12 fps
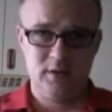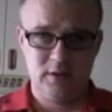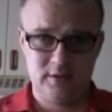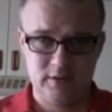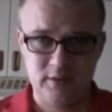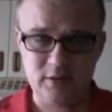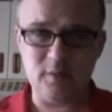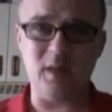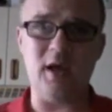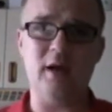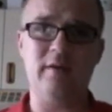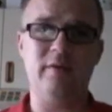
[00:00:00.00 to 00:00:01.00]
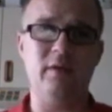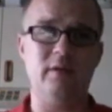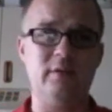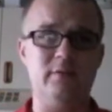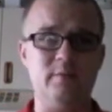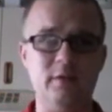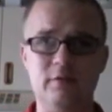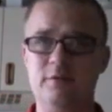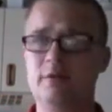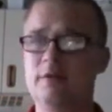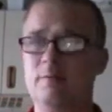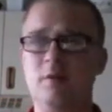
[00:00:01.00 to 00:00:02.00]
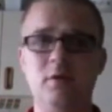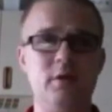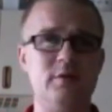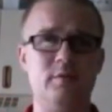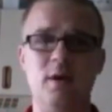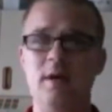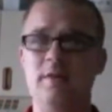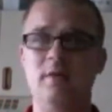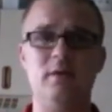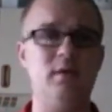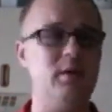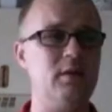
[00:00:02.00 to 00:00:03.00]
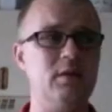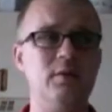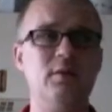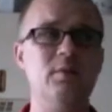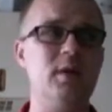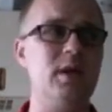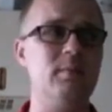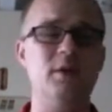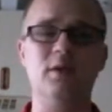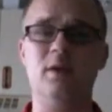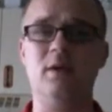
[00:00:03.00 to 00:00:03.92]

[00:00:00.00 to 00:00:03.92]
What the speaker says: is into a lot of things, music, sports, weather, you know, you name it.